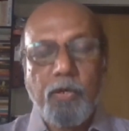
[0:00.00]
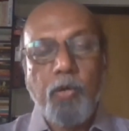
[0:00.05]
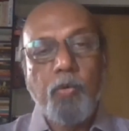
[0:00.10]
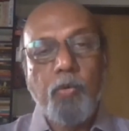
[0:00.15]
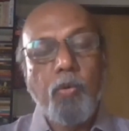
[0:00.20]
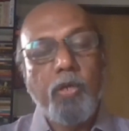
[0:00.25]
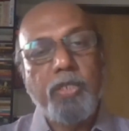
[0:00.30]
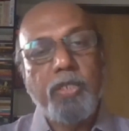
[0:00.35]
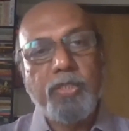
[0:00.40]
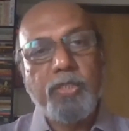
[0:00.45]

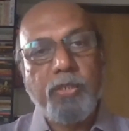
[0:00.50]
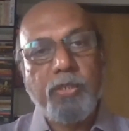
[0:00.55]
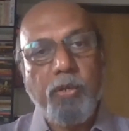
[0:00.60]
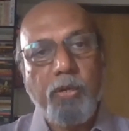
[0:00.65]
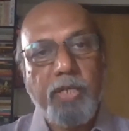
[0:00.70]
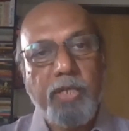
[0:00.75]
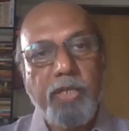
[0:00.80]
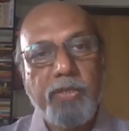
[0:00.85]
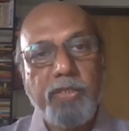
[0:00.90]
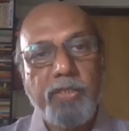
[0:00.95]
or what is
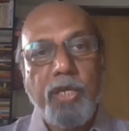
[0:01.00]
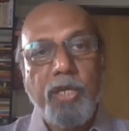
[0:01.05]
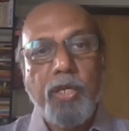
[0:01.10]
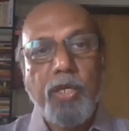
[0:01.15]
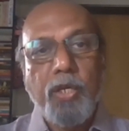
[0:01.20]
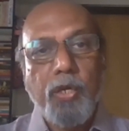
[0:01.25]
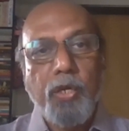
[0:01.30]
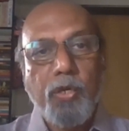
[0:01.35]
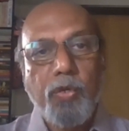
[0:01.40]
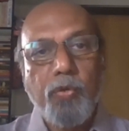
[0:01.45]
called as
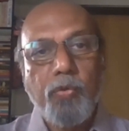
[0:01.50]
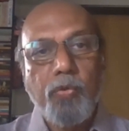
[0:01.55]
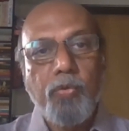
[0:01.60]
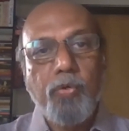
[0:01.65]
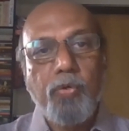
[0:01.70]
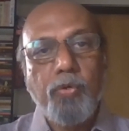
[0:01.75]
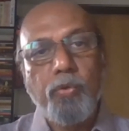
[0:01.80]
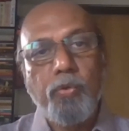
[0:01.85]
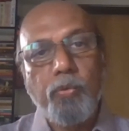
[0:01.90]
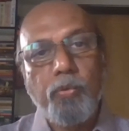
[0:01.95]

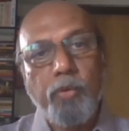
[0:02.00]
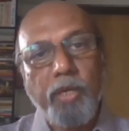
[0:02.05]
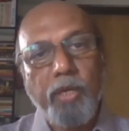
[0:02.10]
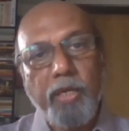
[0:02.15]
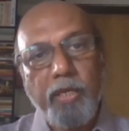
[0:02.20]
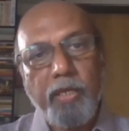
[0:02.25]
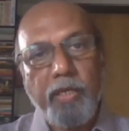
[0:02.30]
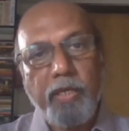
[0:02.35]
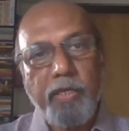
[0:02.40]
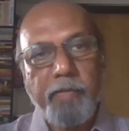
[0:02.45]

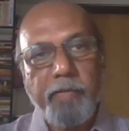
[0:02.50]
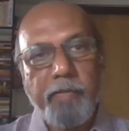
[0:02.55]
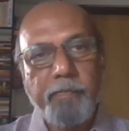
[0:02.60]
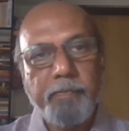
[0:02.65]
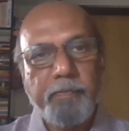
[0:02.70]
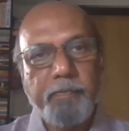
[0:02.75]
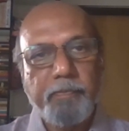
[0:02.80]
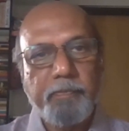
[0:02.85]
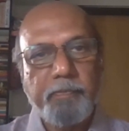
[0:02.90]
QQE.